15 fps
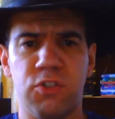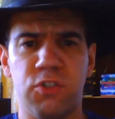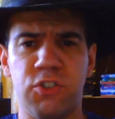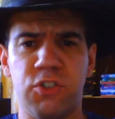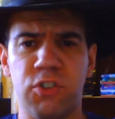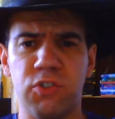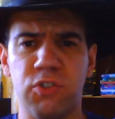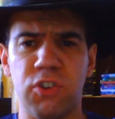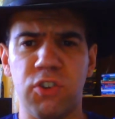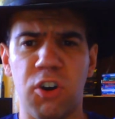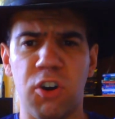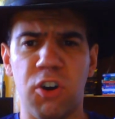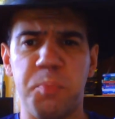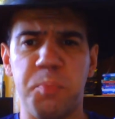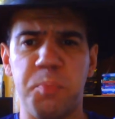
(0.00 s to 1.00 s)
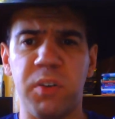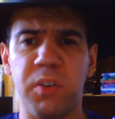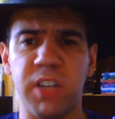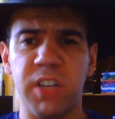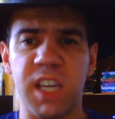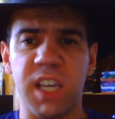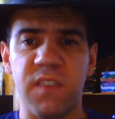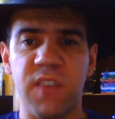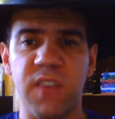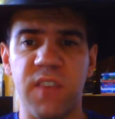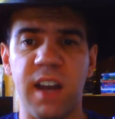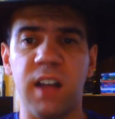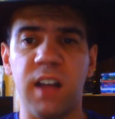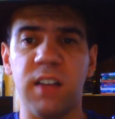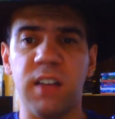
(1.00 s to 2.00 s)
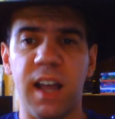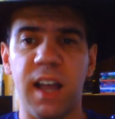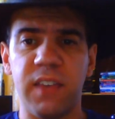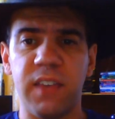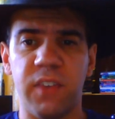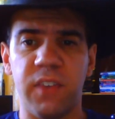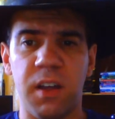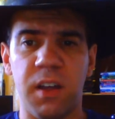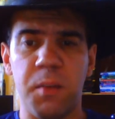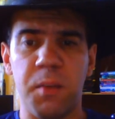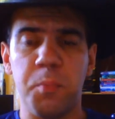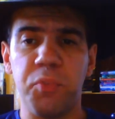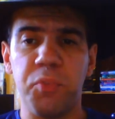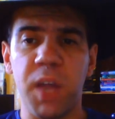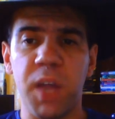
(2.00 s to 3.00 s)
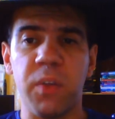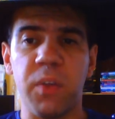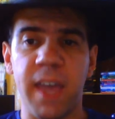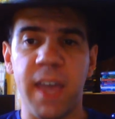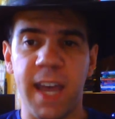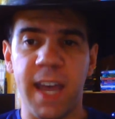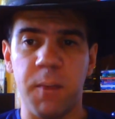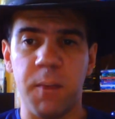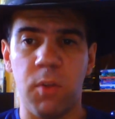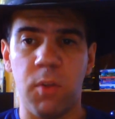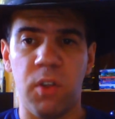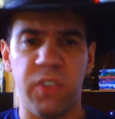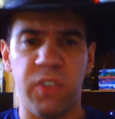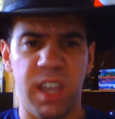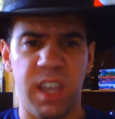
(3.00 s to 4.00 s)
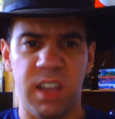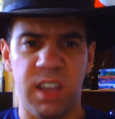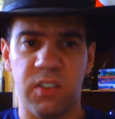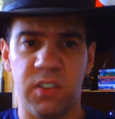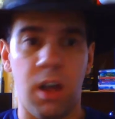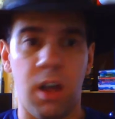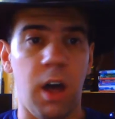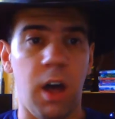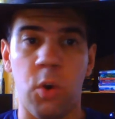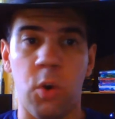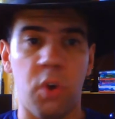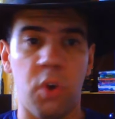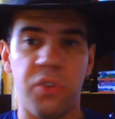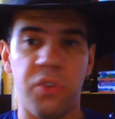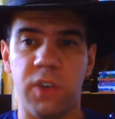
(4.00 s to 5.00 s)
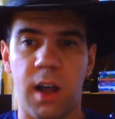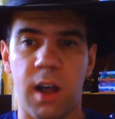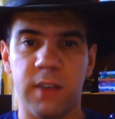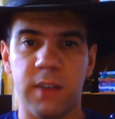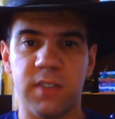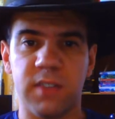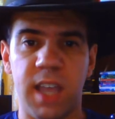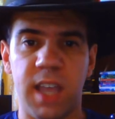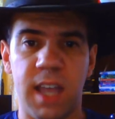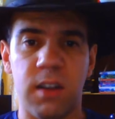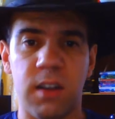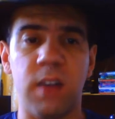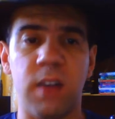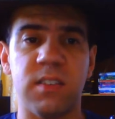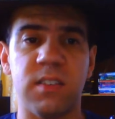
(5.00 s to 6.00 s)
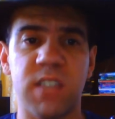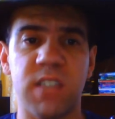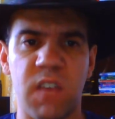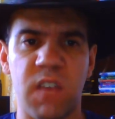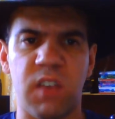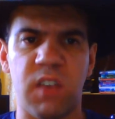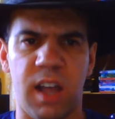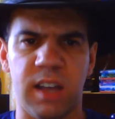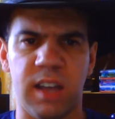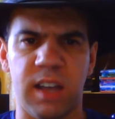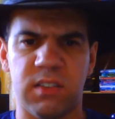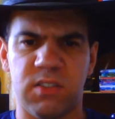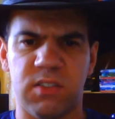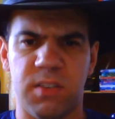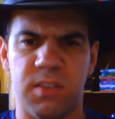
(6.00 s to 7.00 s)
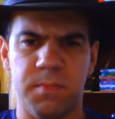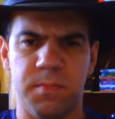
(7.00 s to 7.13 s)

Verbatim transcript: due to her belief that Eliza playing with animals is unorthodox and uncivilized.